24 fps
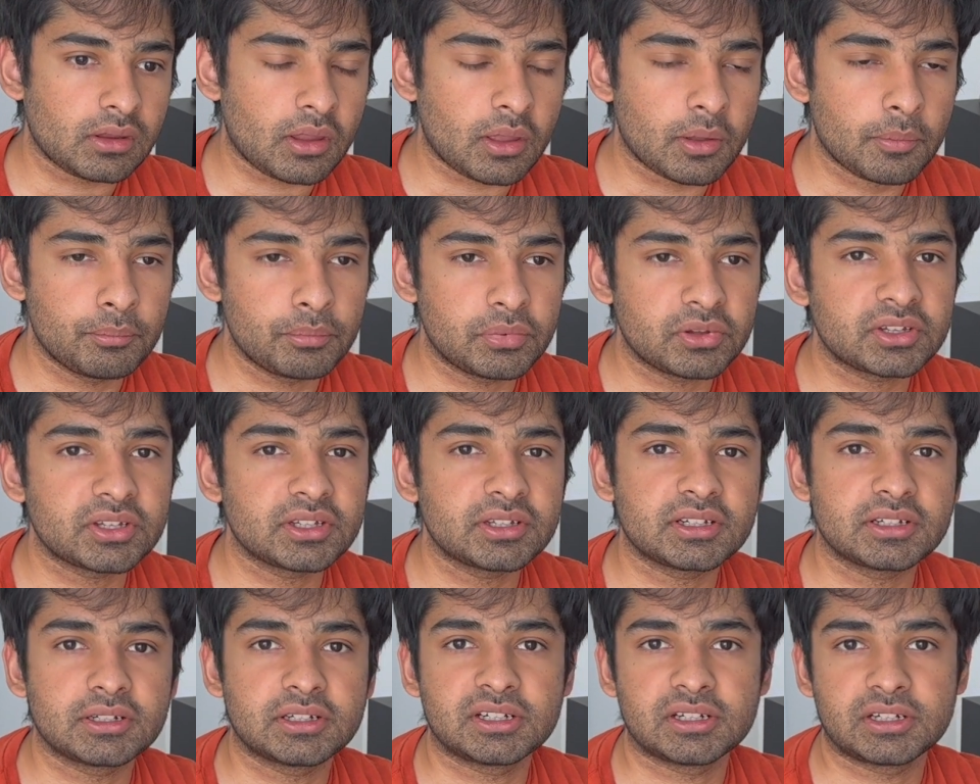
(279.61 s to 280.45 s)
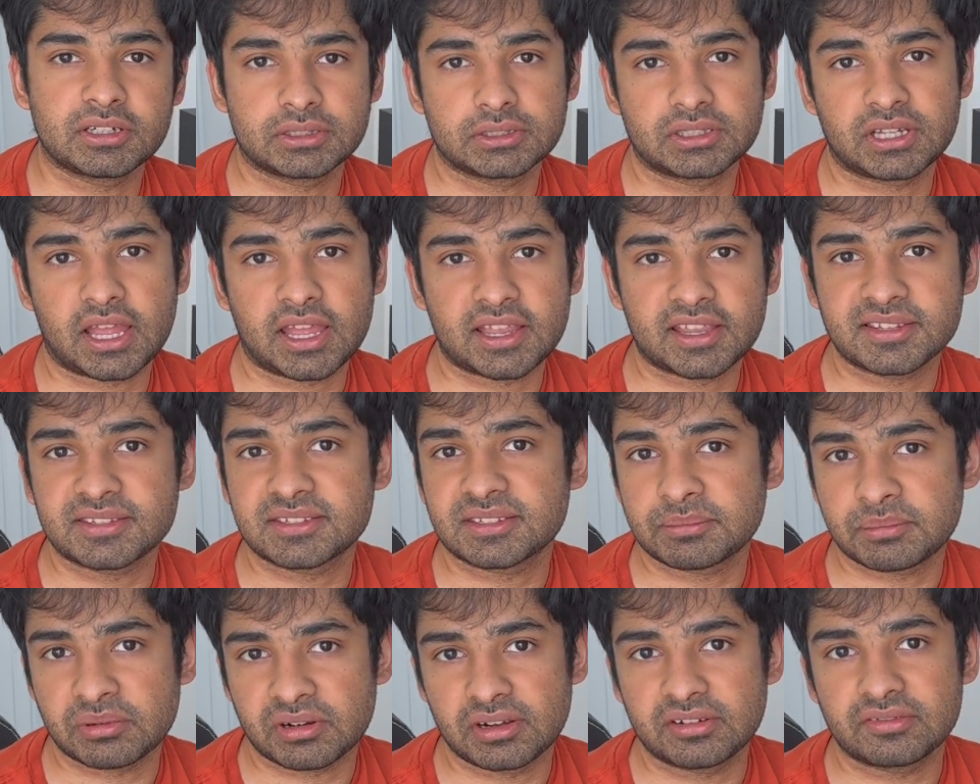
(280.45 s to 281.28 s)
But I guess
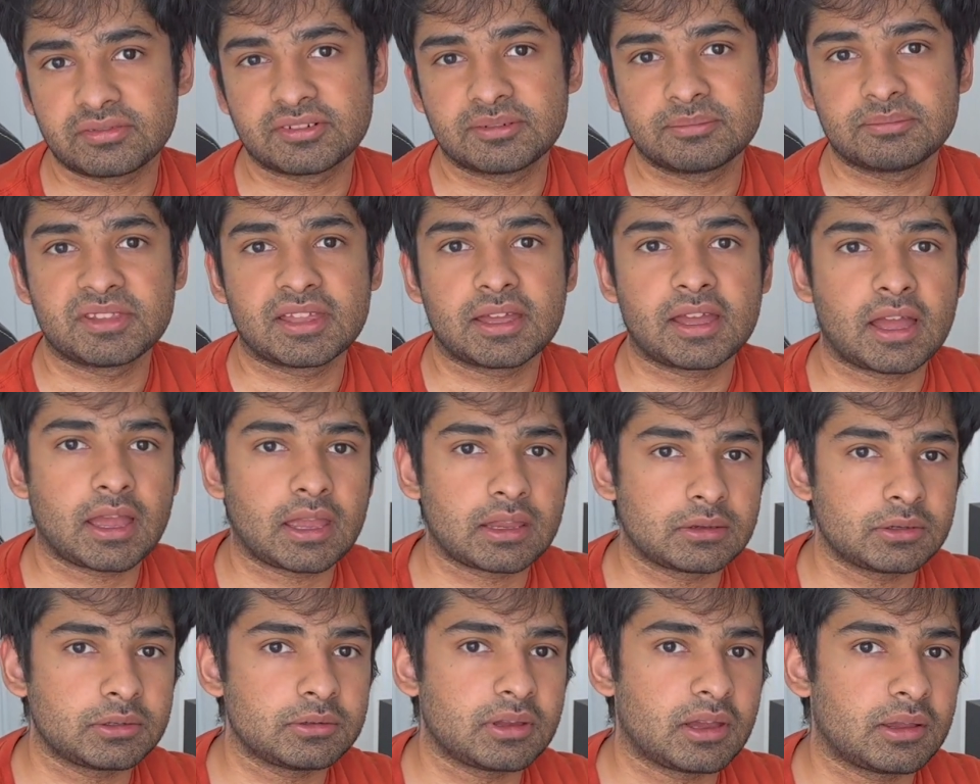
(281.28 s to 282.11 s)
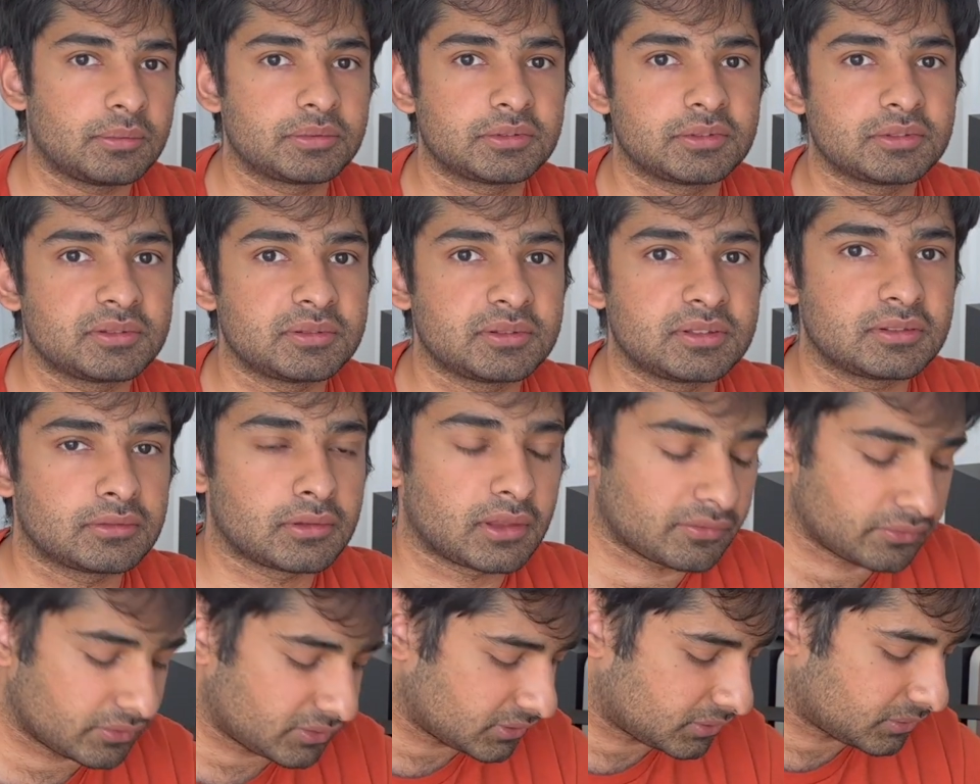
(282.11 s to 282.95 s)
apart from that, I do absolutely
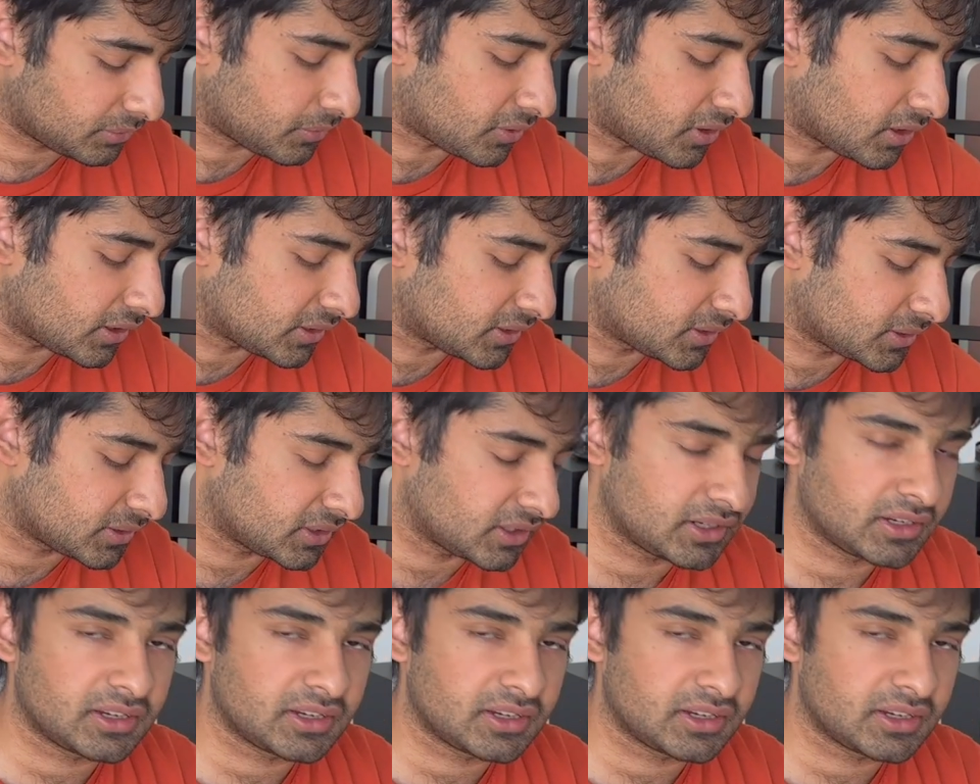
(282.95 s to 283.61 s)
love this watch.